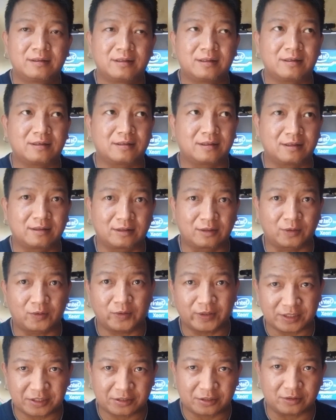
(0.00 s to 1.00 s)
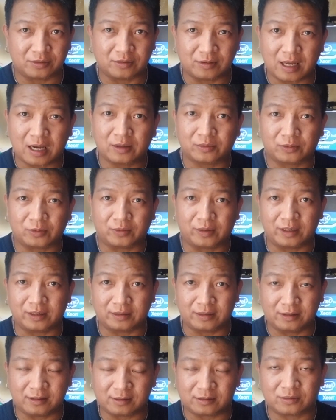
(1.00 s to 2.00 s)
the question on how to
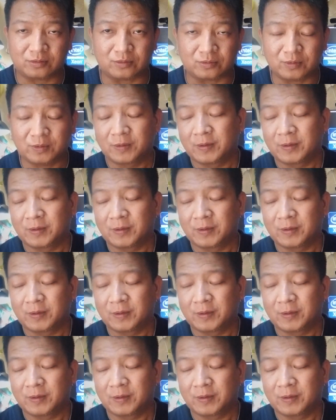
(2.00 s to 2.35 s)
connect these two,